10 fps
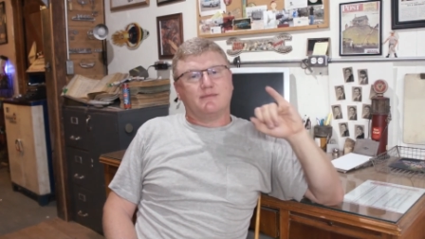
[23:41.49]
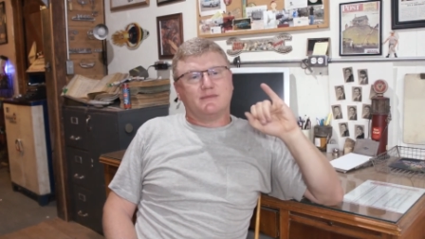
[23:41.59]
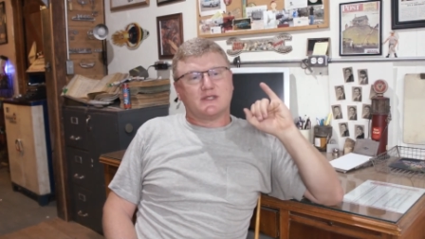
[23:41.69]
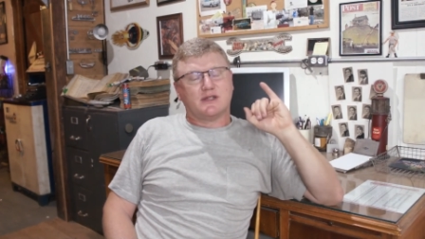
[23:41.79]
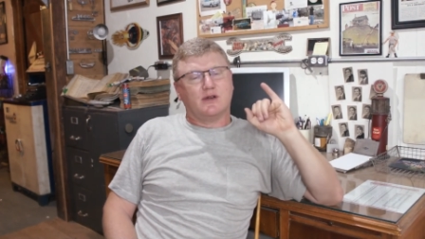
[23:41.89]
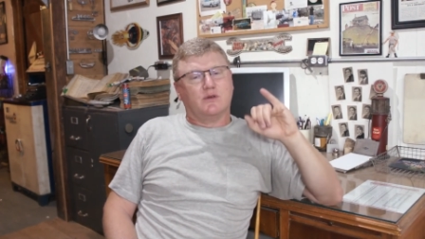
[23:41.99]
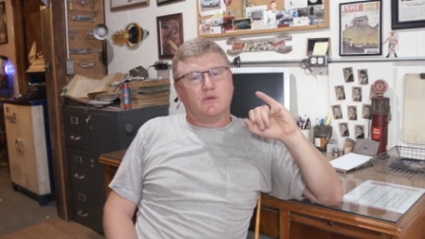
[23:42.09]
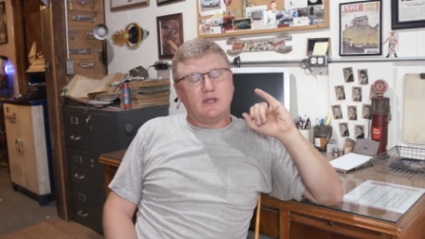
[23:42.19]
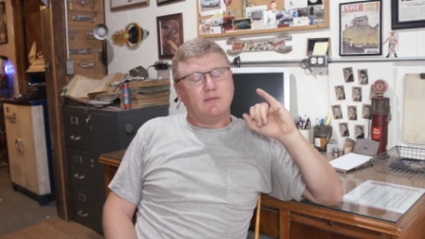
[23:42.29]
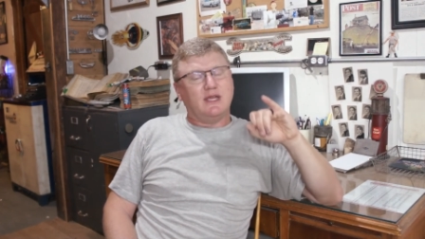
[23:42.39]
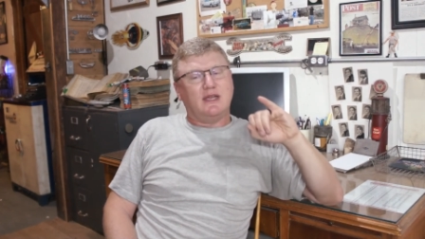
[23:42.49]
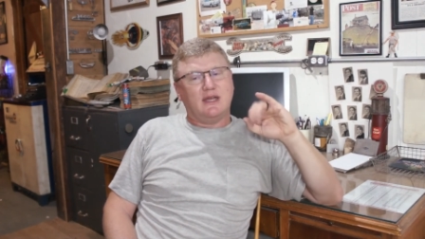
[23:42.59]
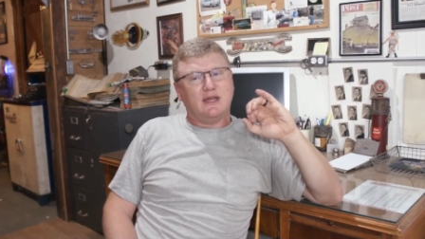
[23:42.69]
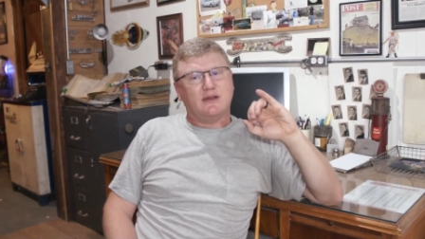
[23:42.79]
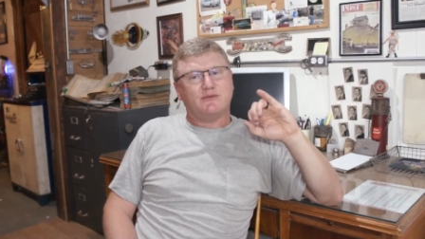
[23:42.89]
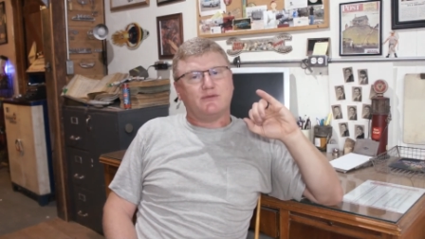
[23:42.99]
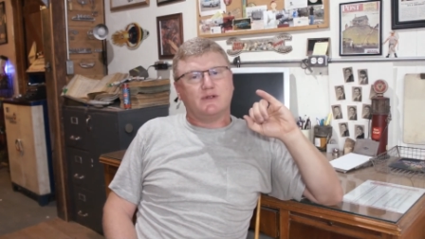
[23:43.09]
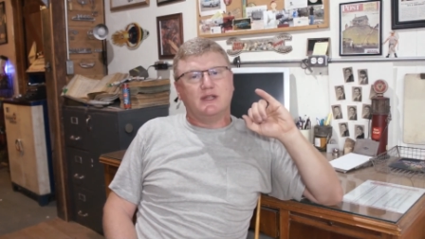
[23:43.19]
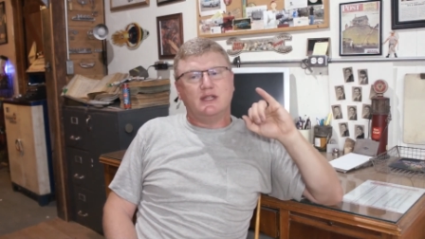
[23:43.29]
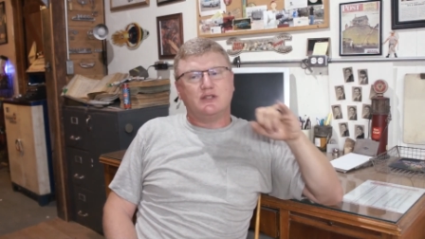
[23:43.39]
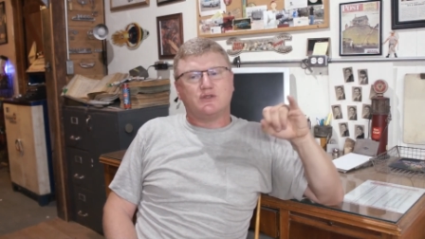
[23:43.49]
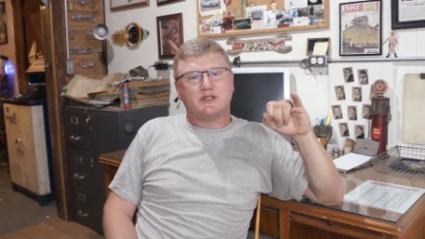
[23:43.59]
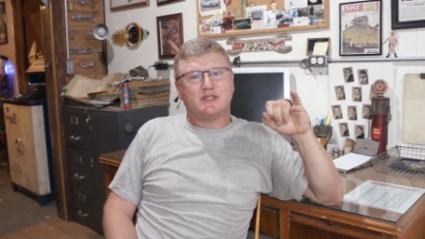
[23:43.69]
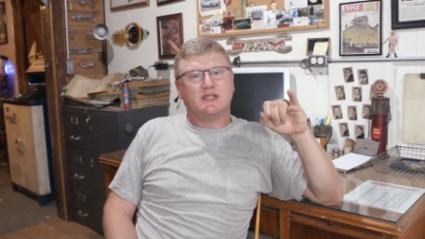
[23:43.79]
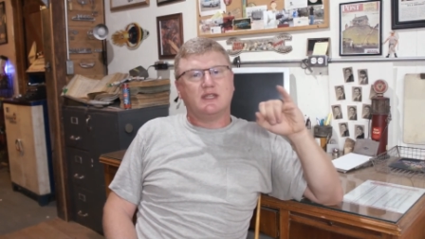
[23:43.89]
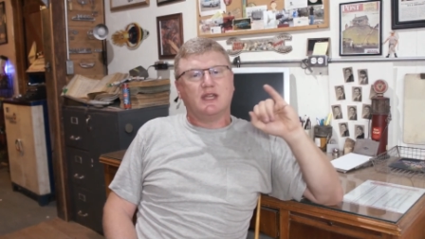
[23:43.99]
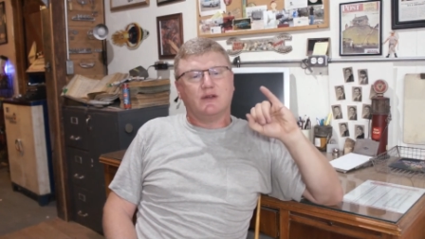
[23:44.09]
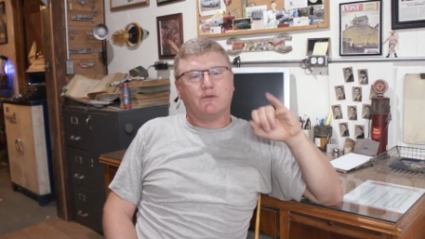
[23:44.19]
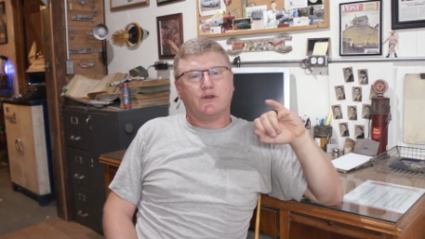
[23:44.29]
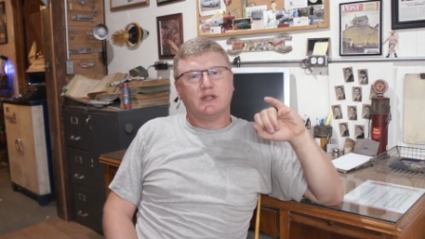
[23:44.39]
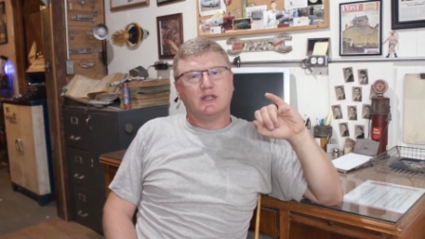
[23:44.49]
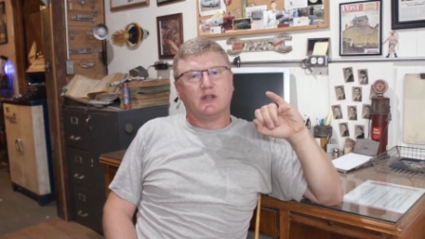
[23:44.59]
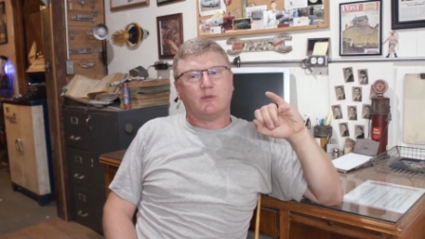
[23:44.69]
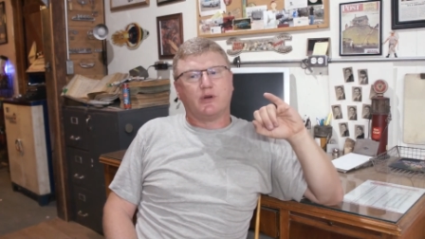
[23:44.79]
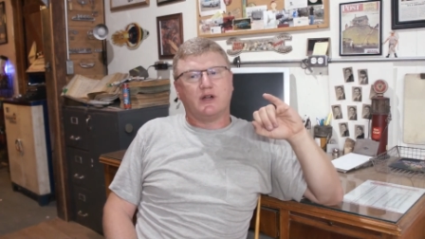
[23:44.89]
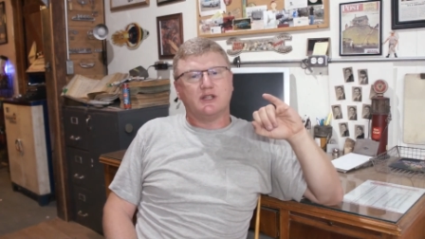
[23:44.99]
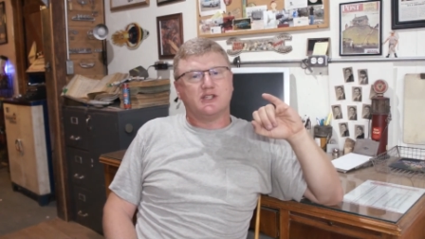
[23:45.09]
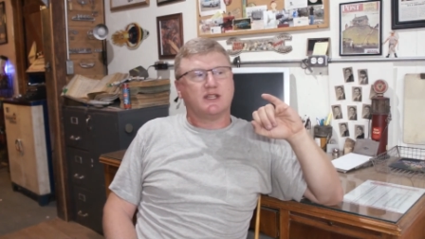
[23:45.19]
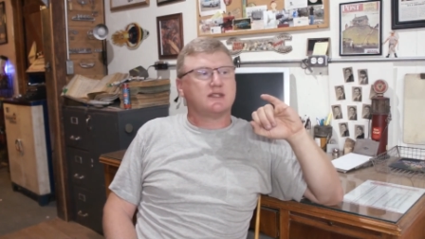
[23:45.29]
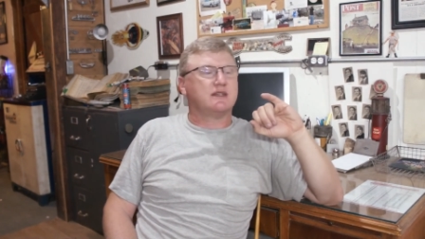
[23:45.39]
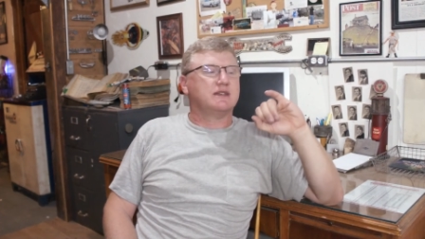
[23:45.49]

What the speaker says: So we may have an interesting and fun little project.